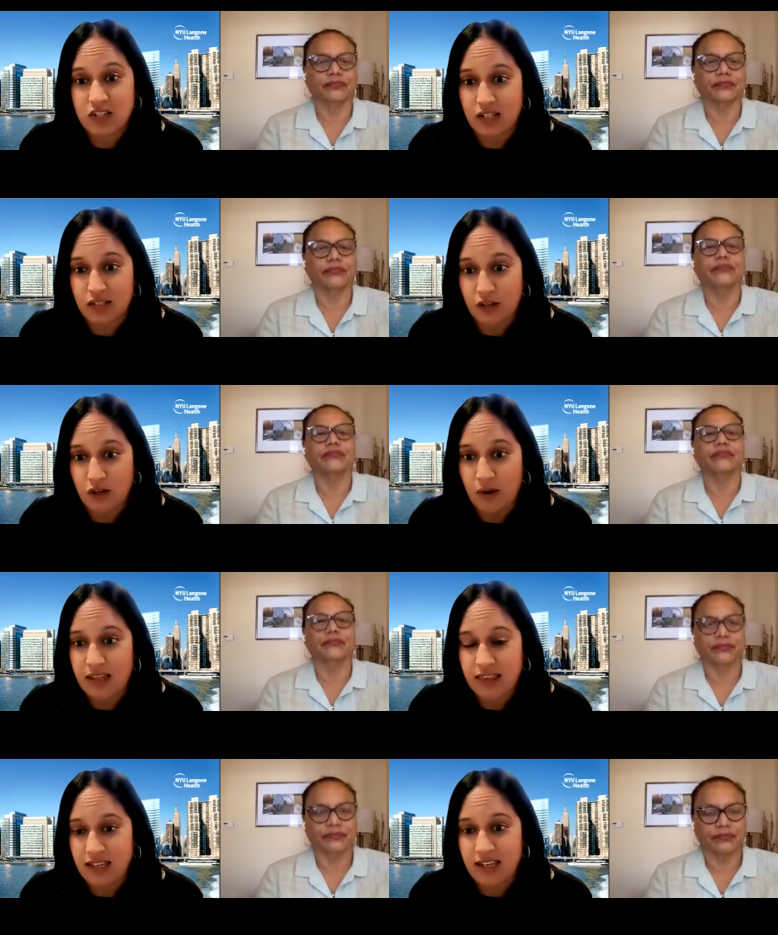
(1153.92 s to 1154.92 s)
Speaker 1: in you know i
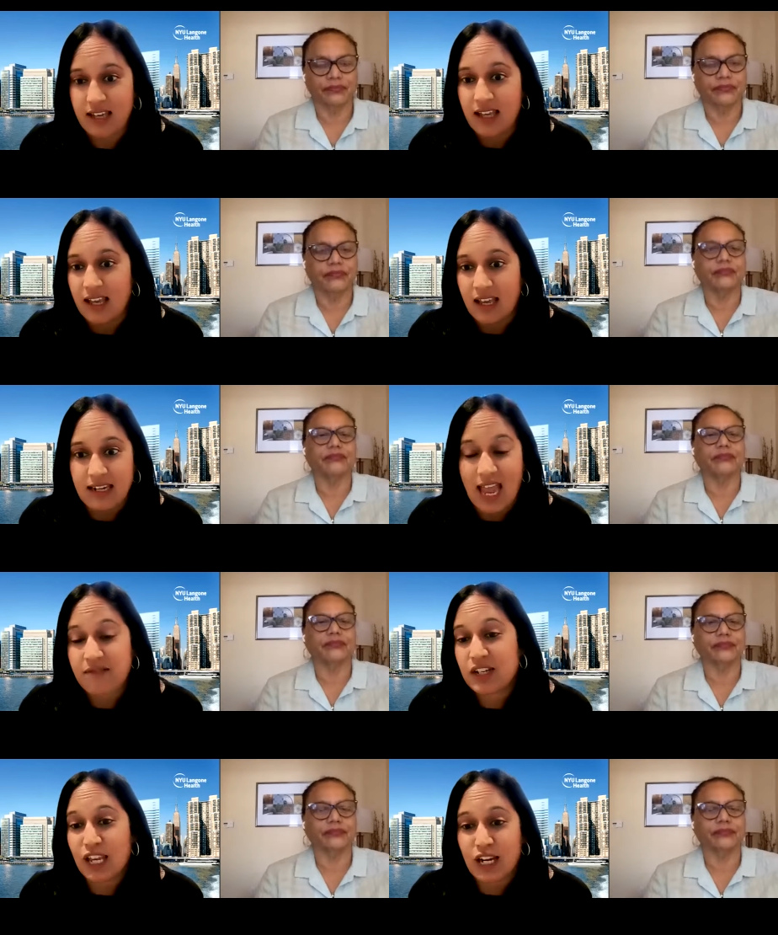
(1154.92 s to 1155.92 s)
think
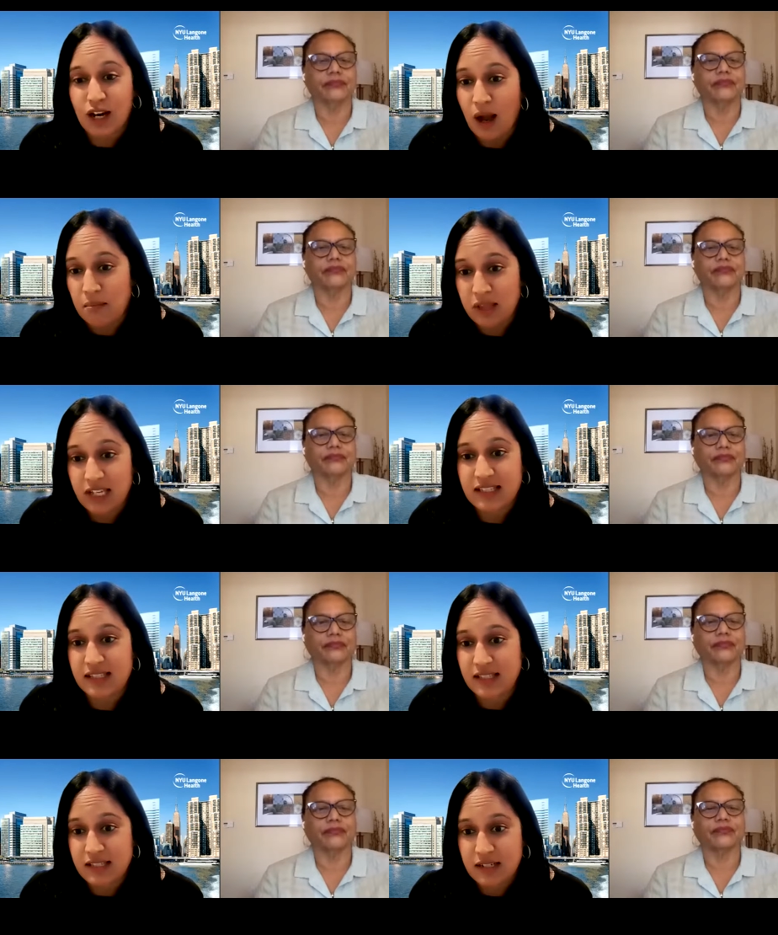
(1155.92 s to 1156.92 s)
navigating
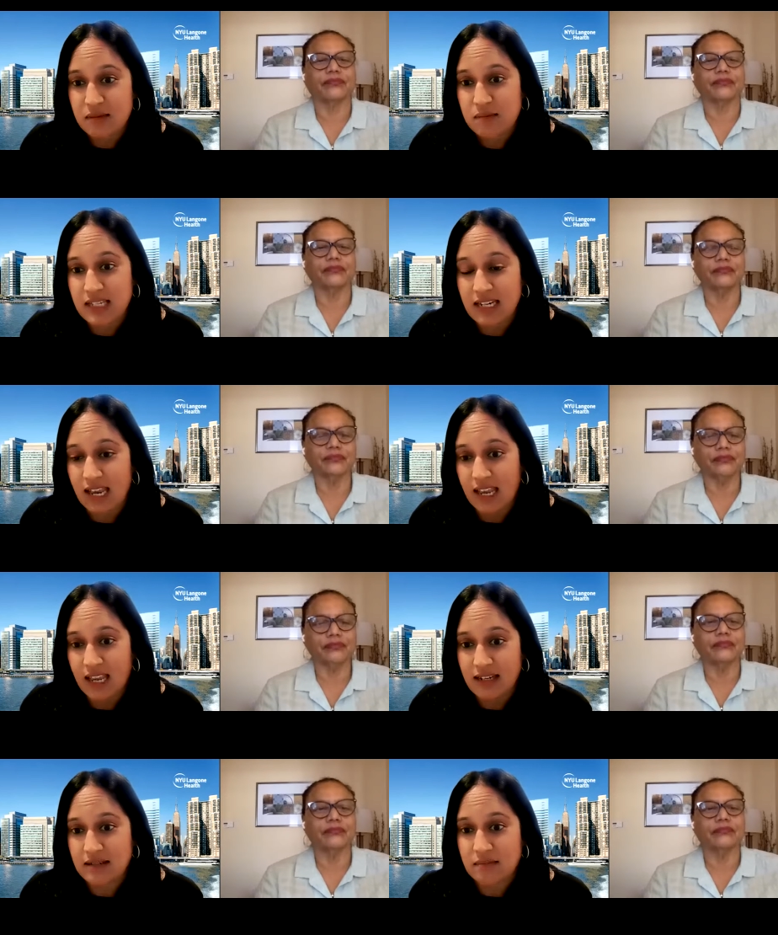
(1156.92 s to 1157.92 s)
complex systems and
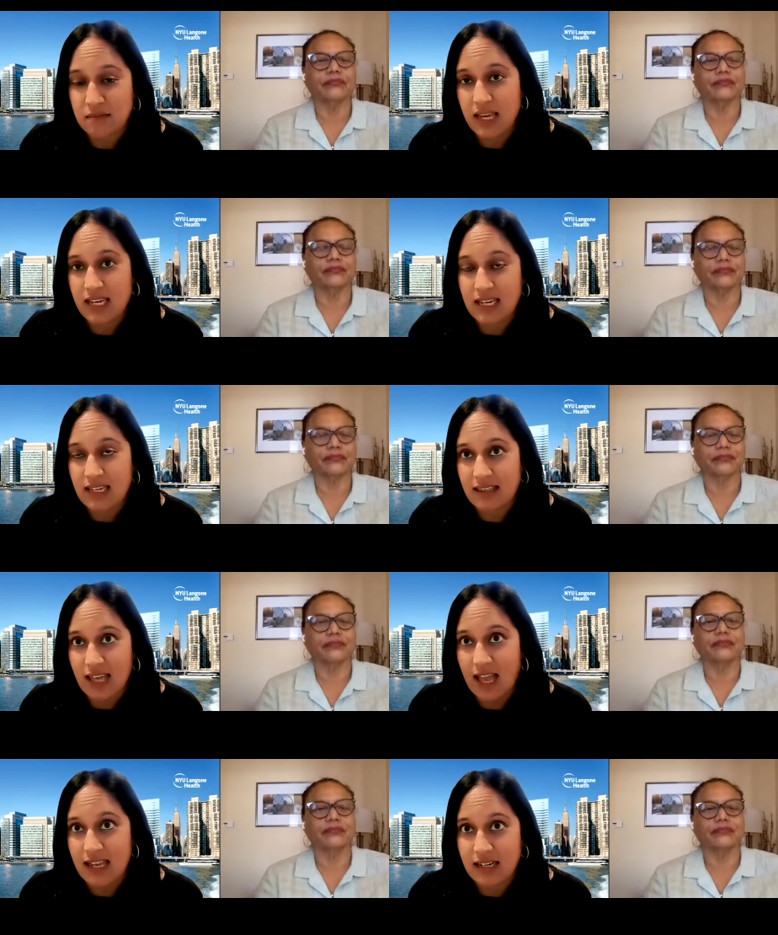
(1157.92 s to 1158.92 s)
and making
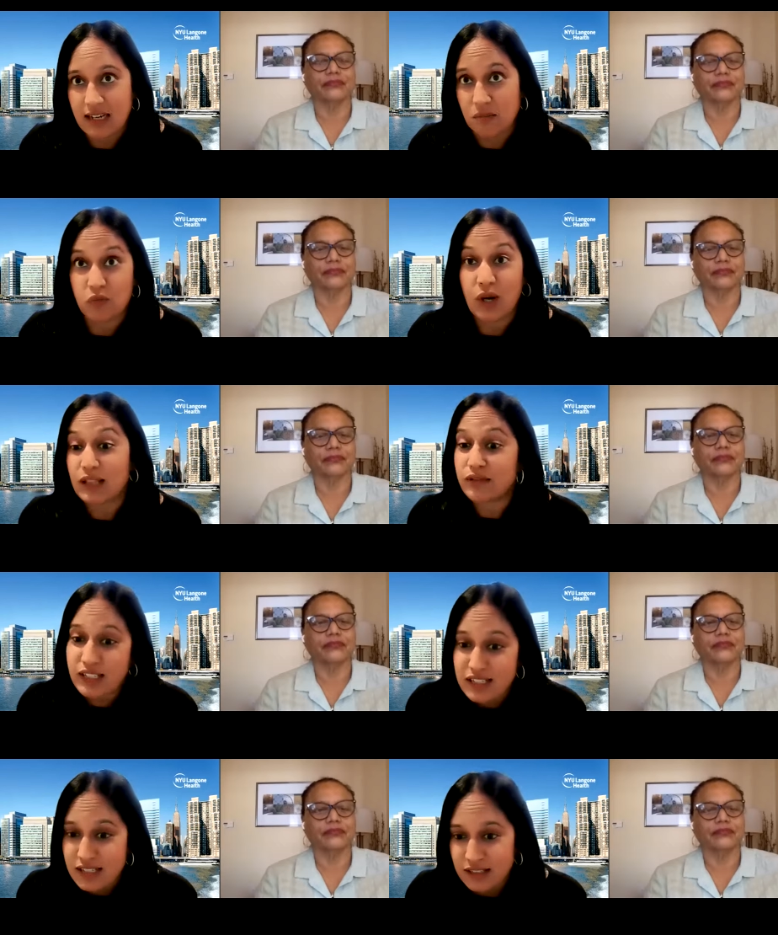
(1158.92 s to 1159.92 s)
that um,
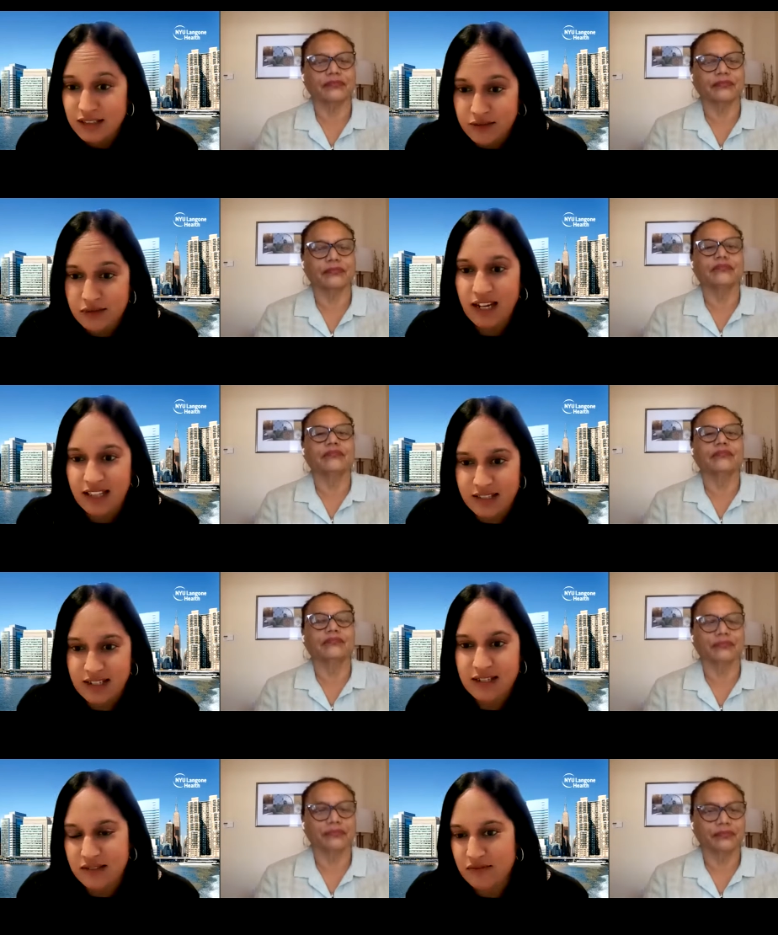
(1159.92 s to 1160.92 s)
relevant to the lived
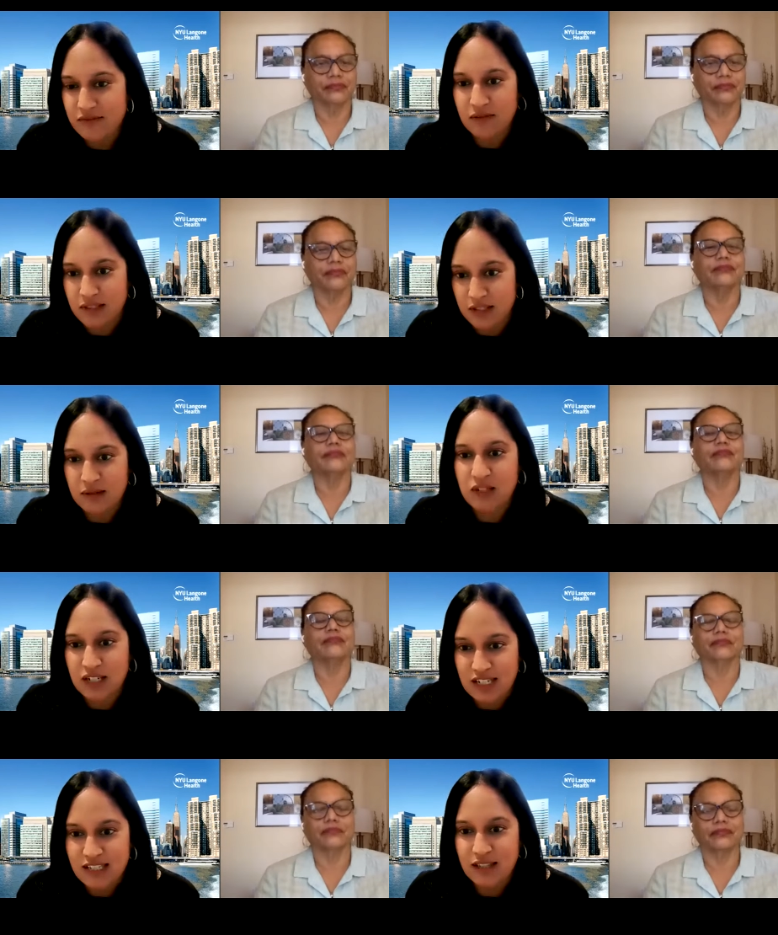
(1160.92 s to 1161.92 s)
realities of, of the
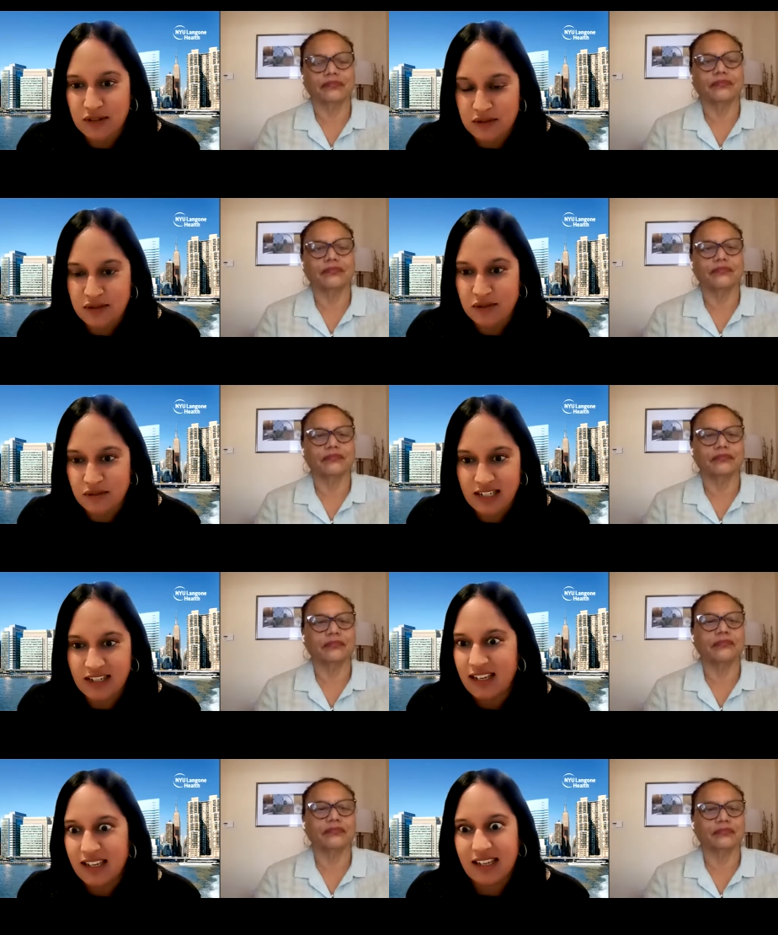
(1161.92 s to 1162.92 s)
communities that they're
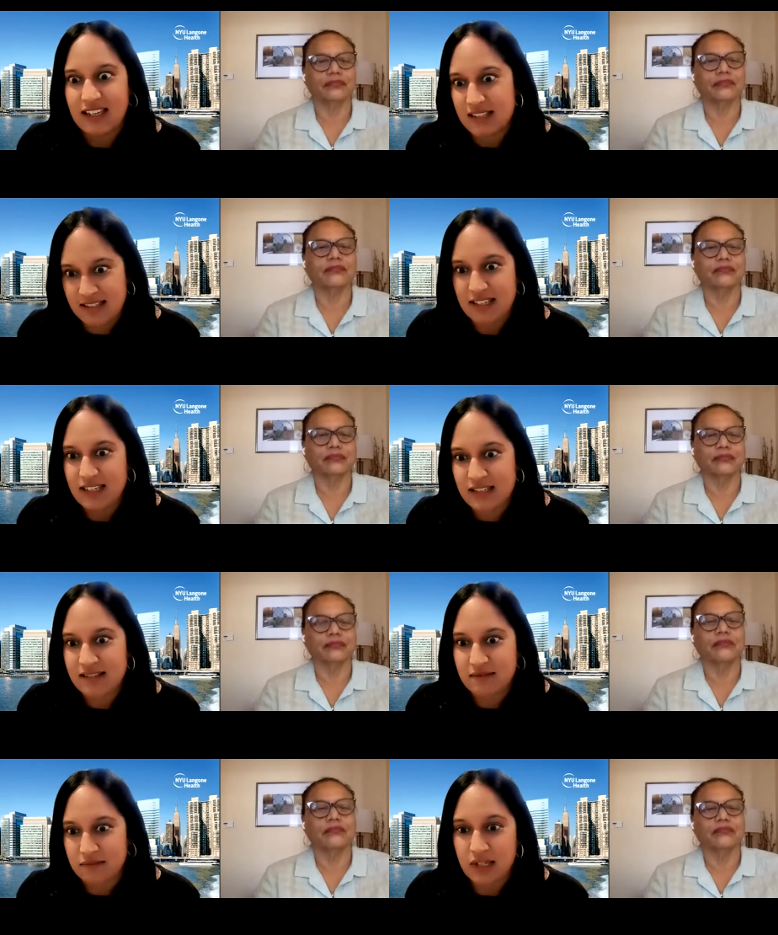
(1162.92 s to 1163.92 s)
serving is
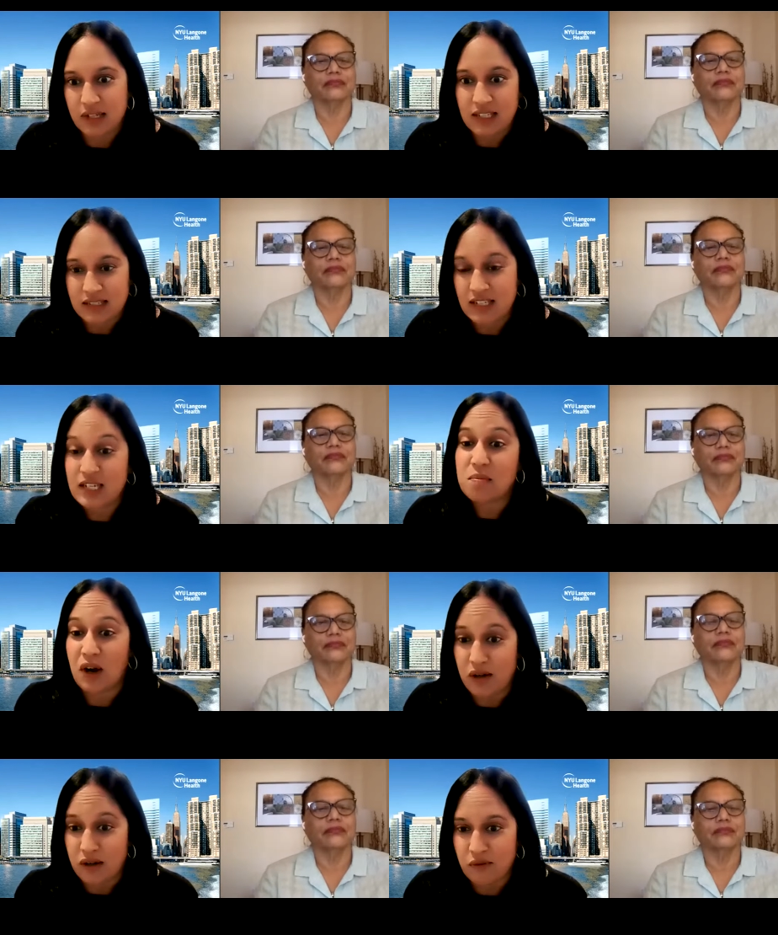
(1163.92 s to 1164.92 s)
is is a key
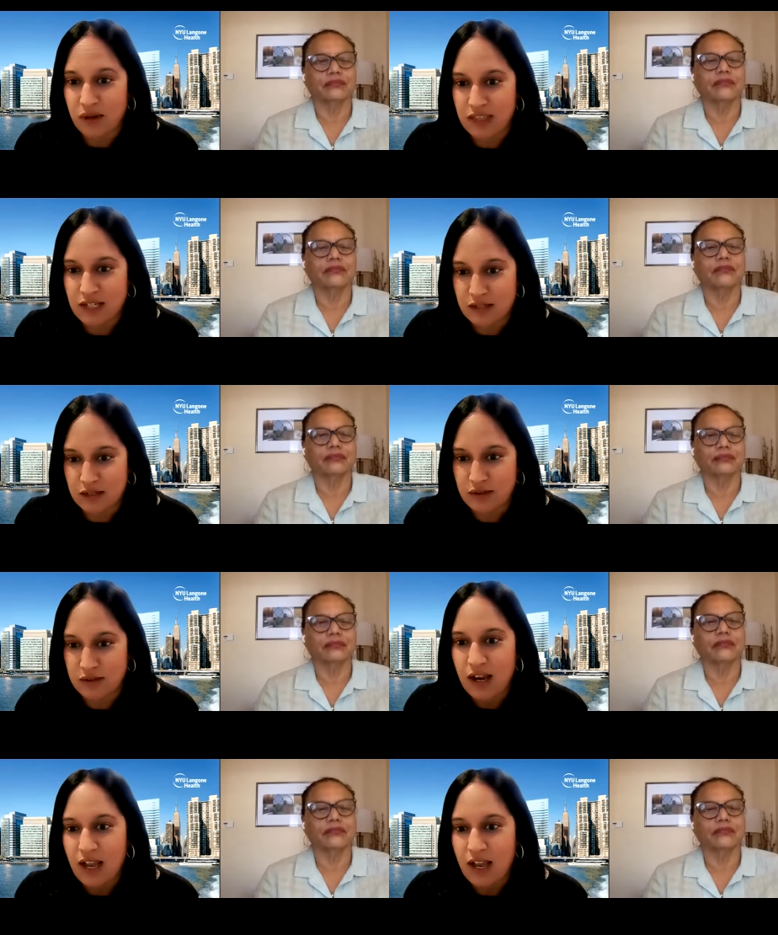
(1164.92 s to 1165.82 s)
part of what they do